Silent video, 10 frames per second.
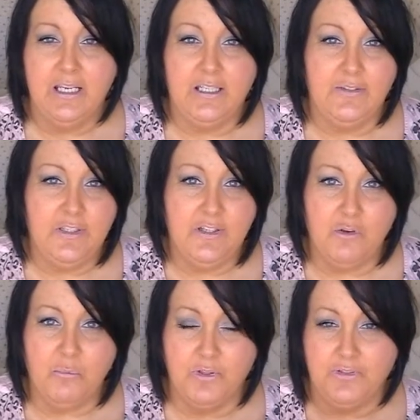and if you
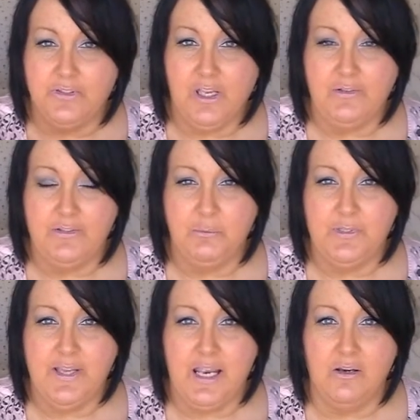don't want to go to a
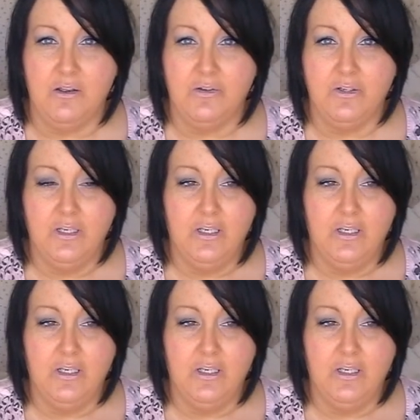salon